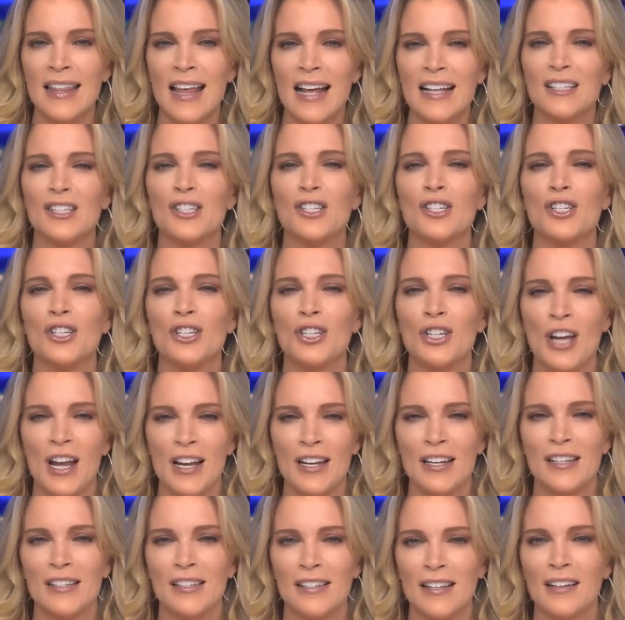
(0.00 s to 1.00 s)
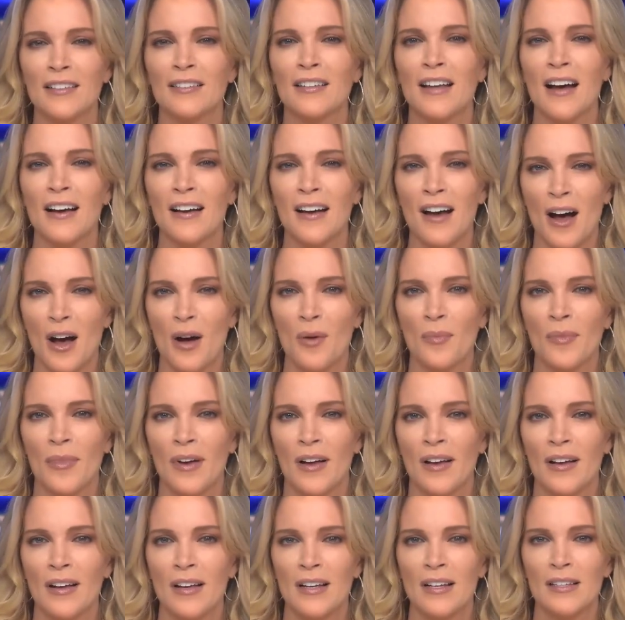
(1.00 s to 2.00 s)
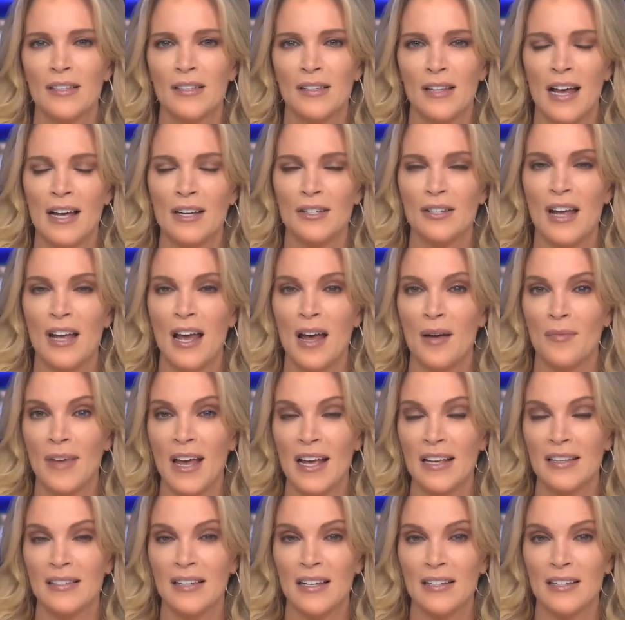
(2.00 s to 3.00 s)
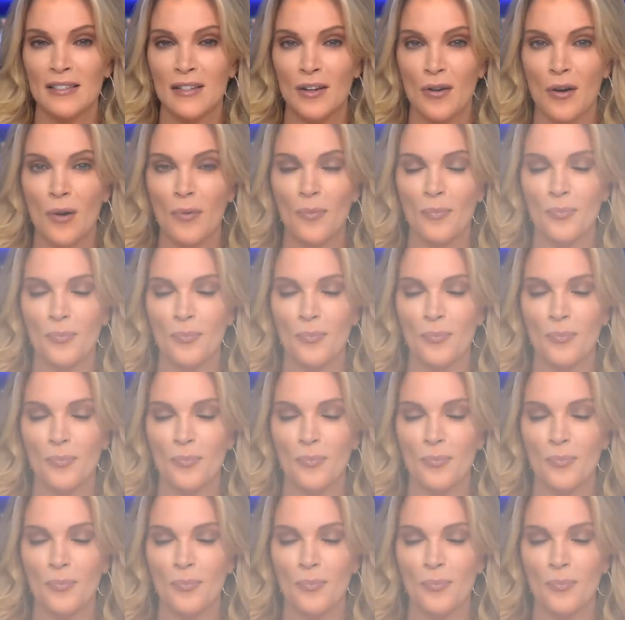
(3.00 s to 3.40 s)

that's Genucel dot com slash M K sixty.